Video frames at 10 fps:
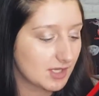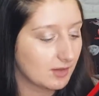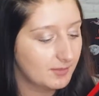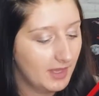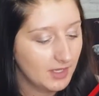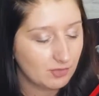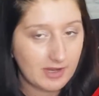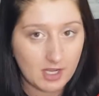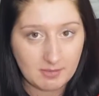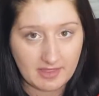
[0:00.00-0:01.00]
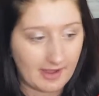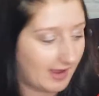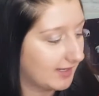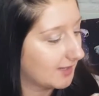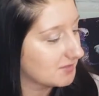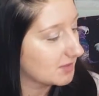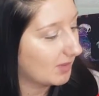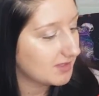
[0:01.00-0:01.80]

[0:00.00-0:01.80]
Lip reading: So Craig got me that, and it comes with a